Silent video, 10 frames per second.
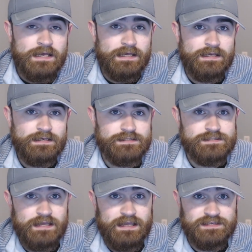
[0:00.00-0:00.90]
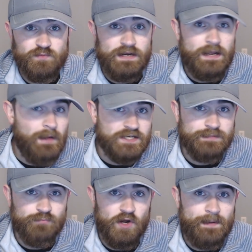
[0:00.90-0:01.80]
is what I actually
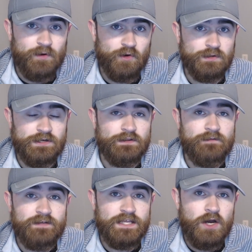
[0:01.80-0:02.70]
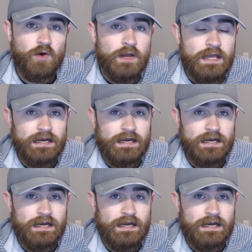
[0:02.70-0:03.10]
brought up earlier in the video,